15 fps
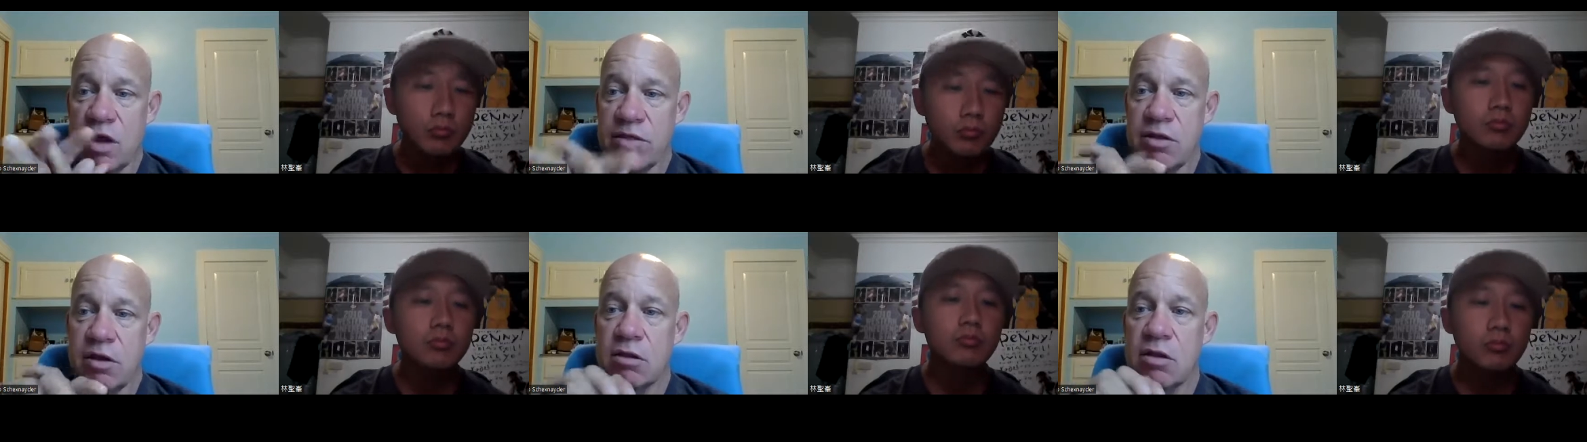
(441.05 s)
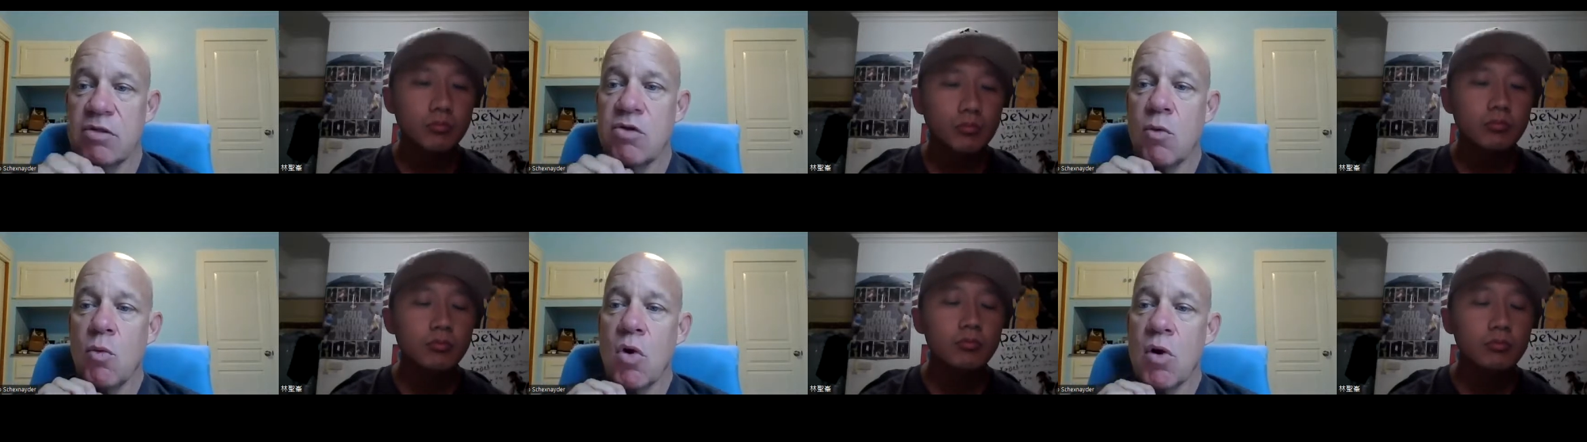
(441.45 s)
Speaker 1: I think
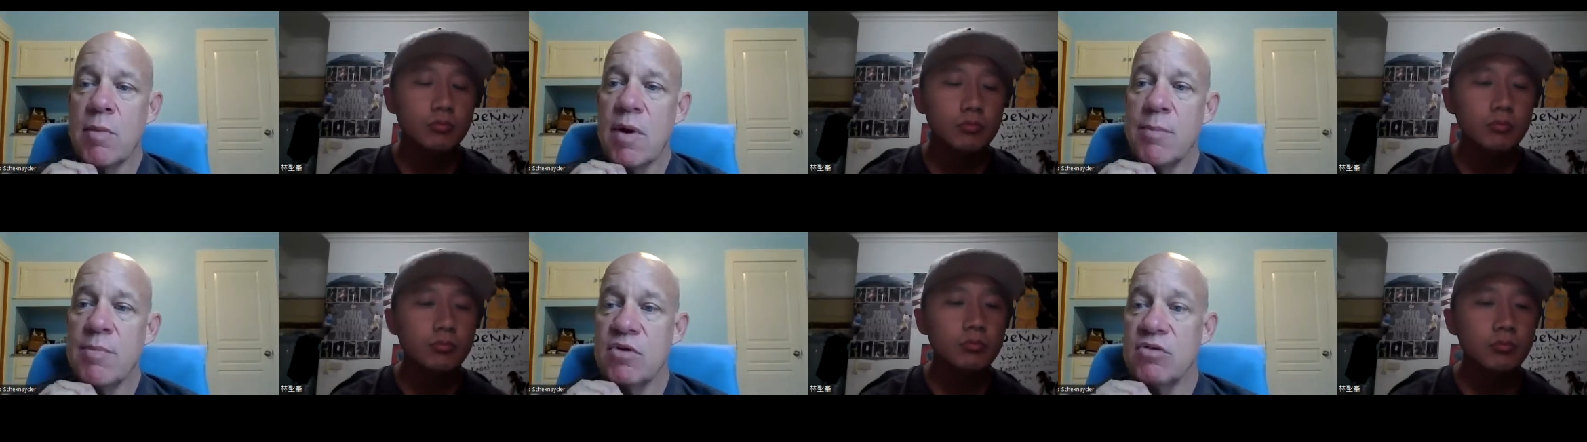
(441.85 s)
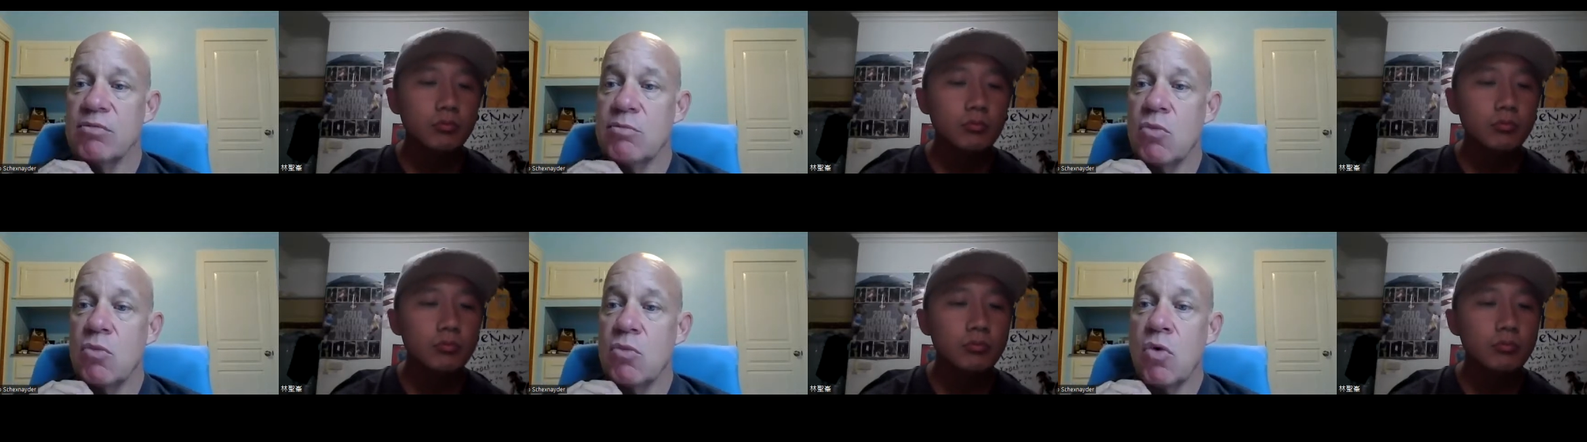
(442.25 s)
that the warm up is
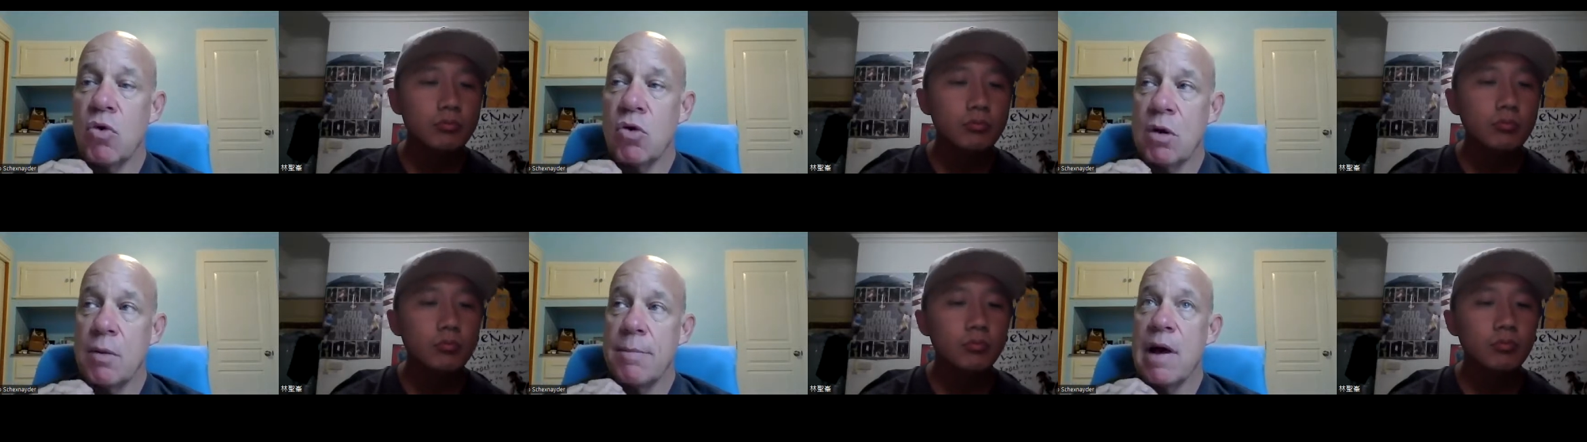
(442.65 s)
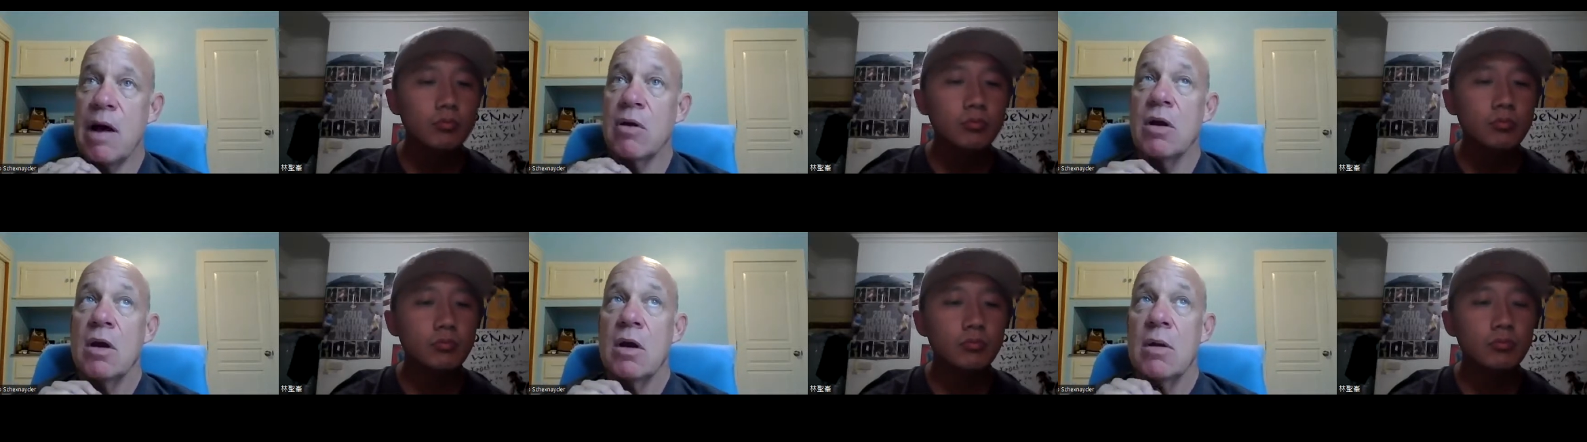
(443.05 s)
more
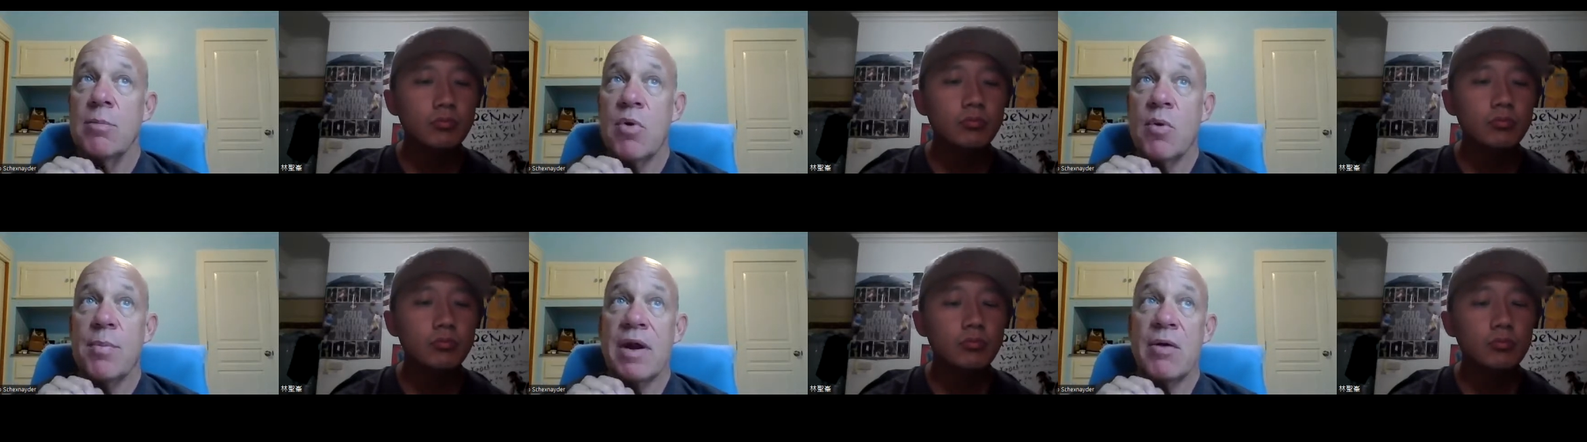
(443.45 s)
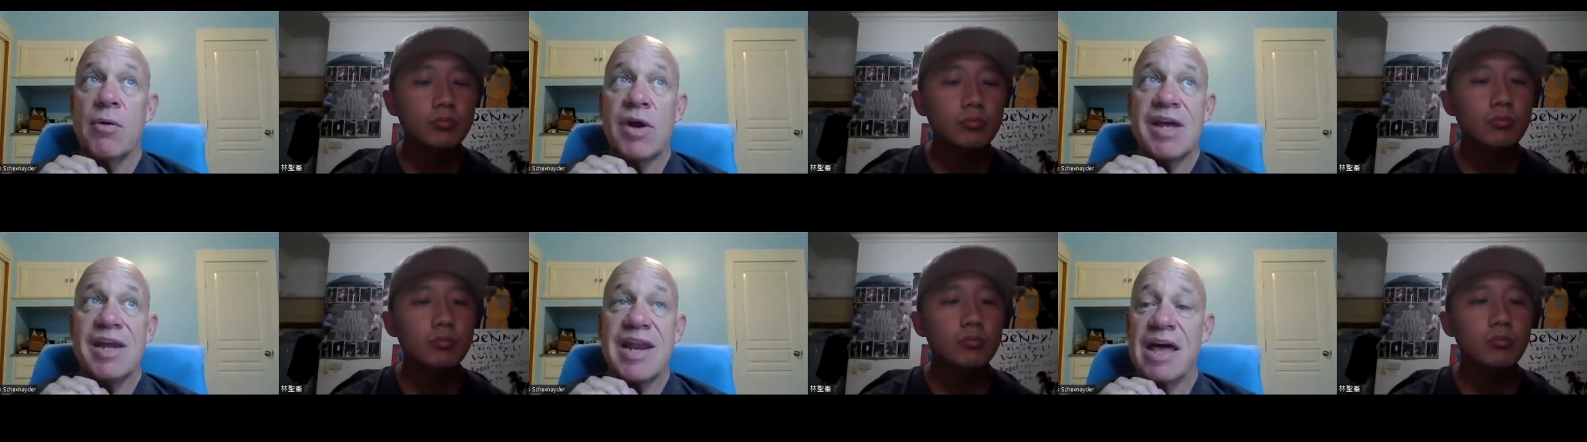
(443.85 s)
about
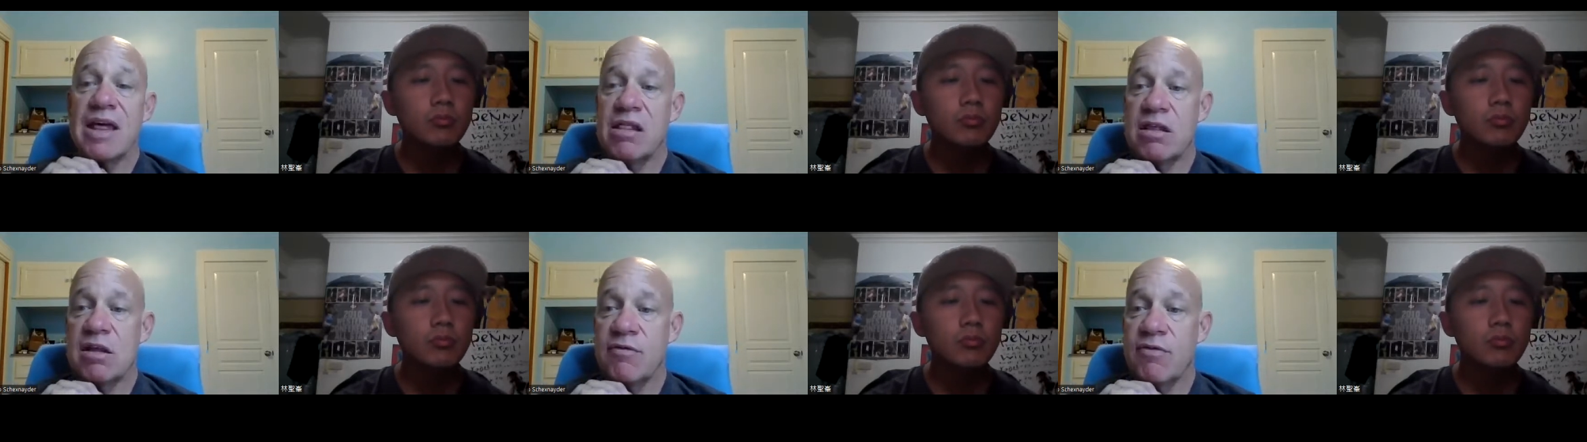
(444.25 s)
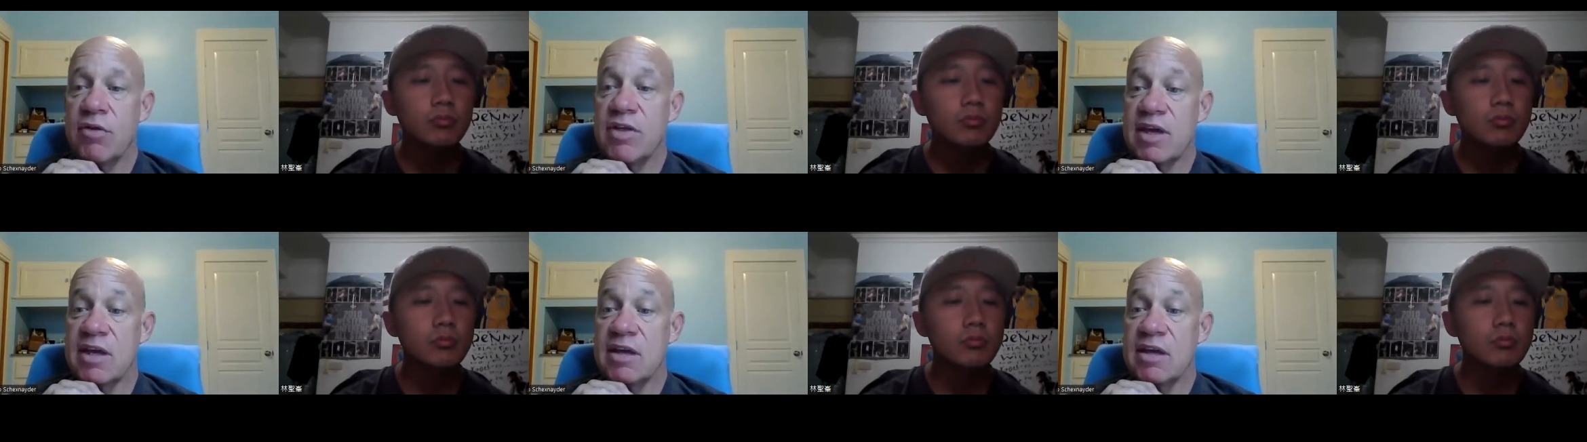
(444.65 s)
preparing an athlete for
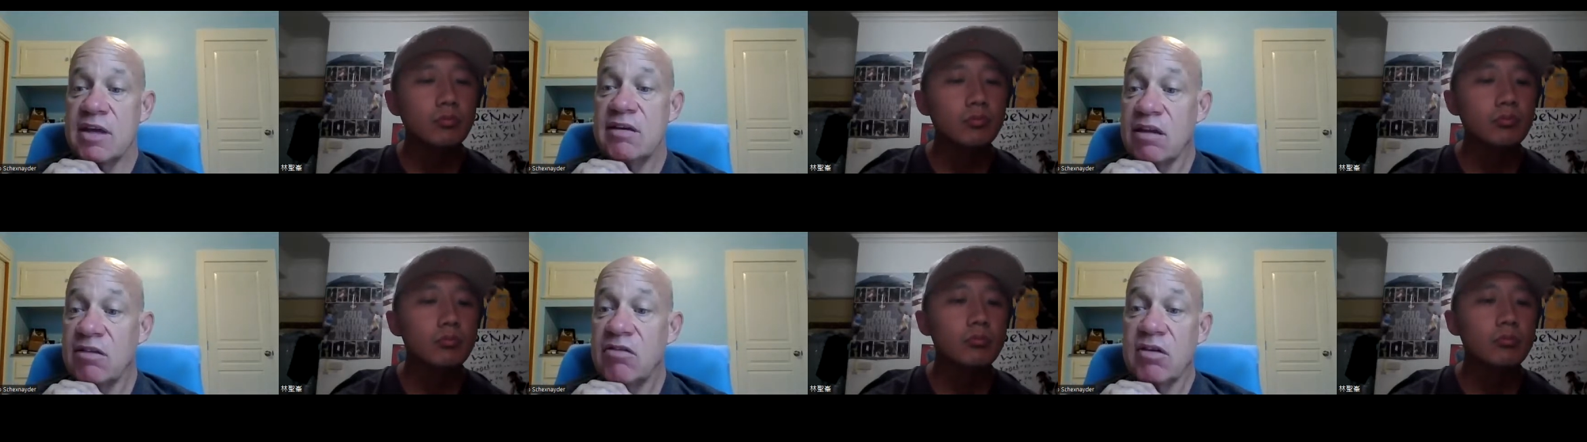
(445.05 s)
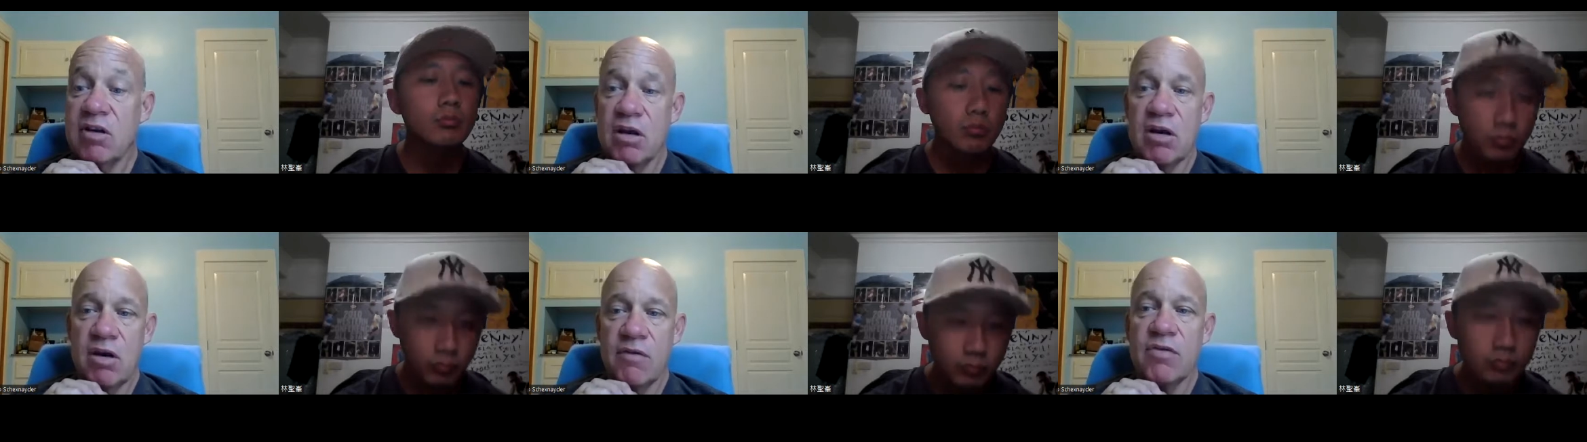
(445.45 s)
the
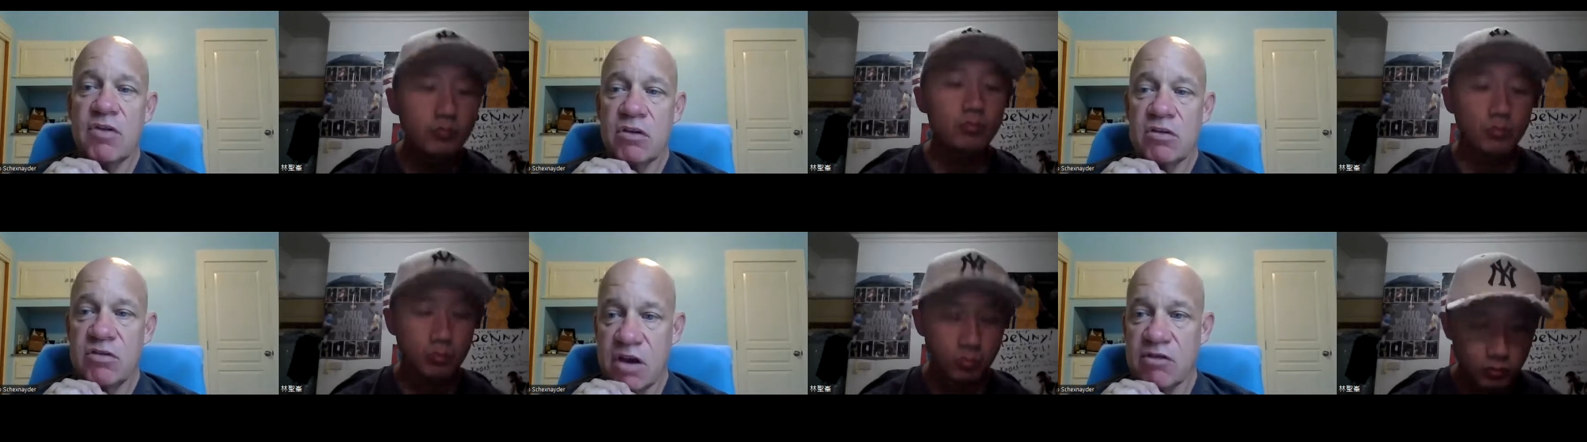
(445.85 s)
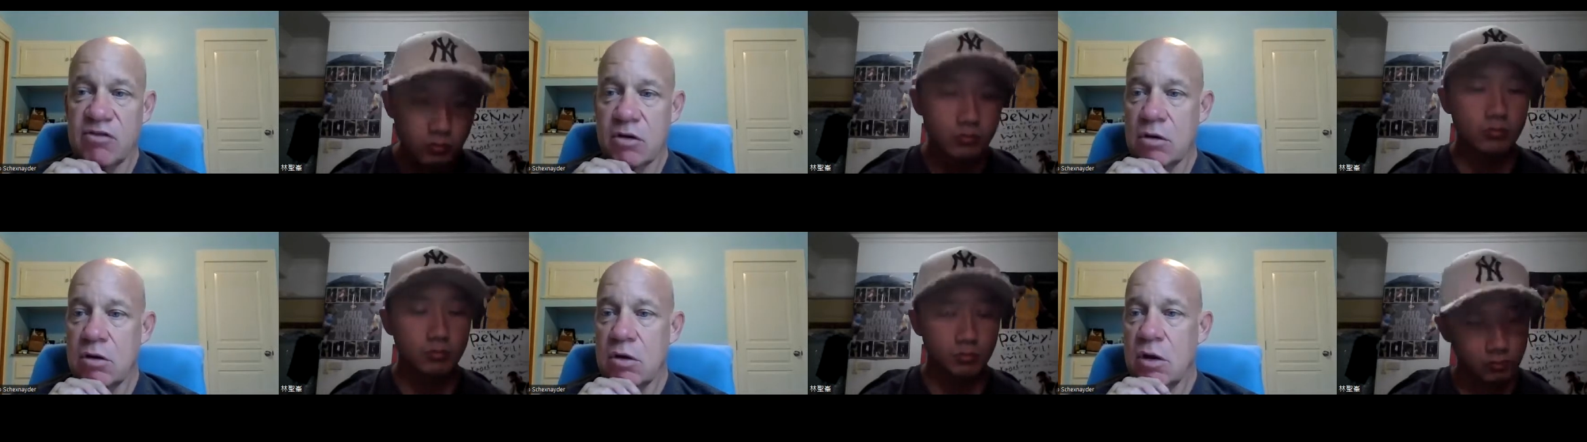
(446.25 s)
intensity of the session.